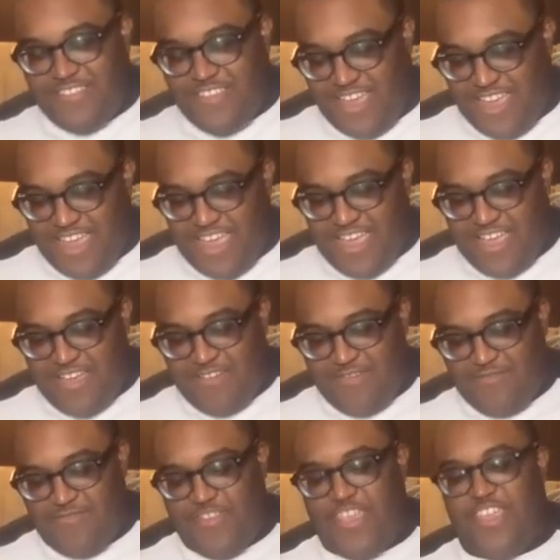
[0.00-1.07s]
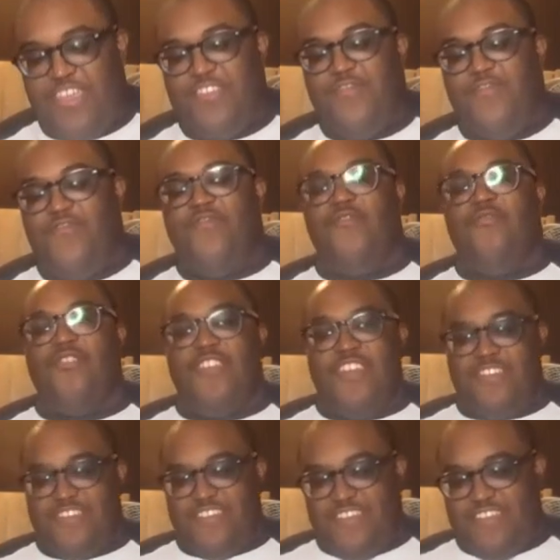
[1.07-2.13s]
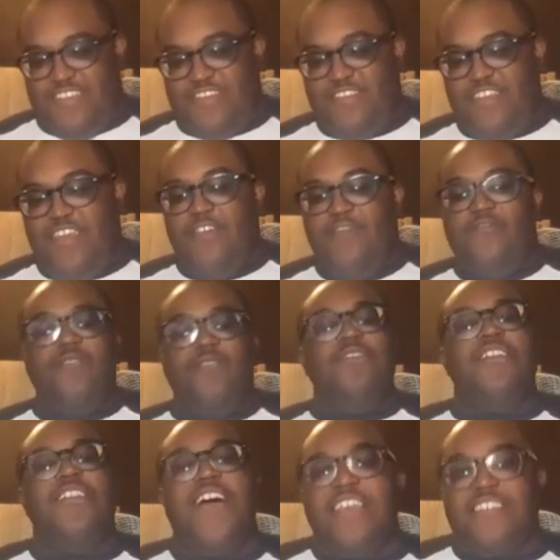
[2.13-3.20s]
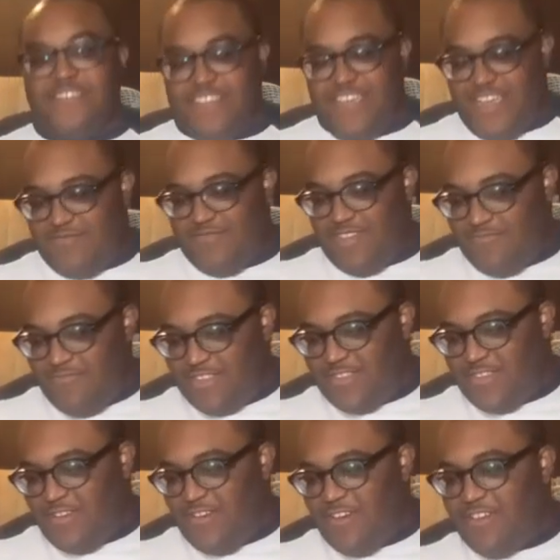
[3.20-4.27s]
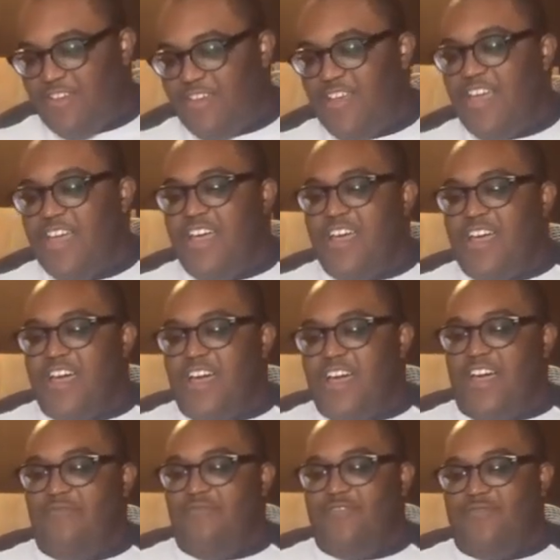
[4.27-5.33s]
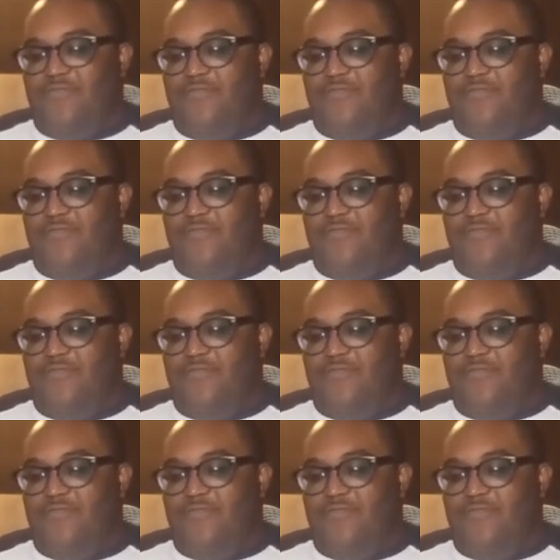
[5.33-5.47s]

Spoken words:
I have is for this is from the last time that we talked, I was